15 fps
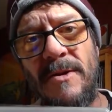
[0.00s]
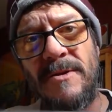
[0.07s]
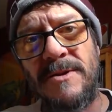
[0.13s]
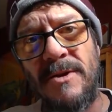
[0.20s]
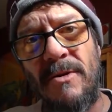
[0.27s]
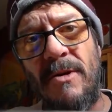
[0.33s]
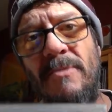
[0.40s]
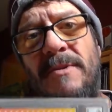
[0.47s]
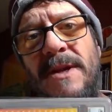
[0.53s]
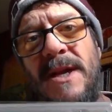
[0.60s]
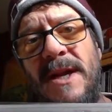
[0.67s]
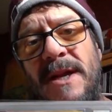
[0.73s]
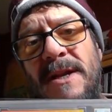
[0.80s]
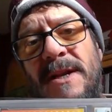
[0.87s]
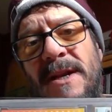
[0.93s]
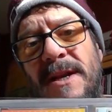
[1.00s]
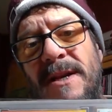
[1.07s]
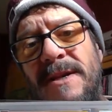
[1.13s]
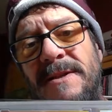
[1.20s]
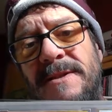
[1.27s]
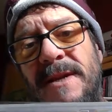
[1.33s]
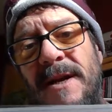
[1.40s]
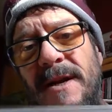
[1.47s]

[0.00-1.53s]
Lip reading: So all we need is